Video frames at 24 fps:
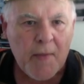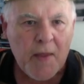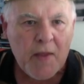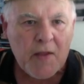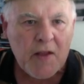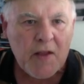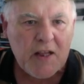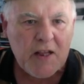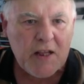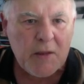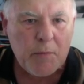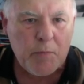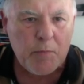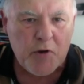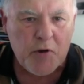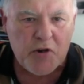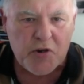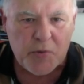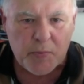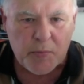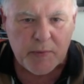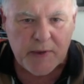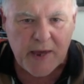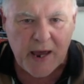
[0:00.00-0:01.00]
that the
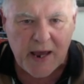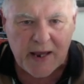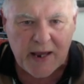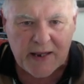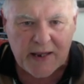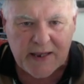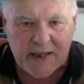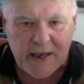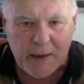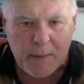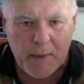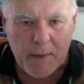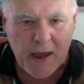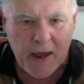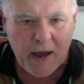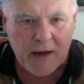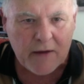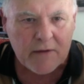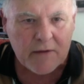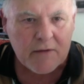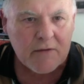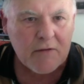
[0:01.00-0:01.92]
bishop can't come out,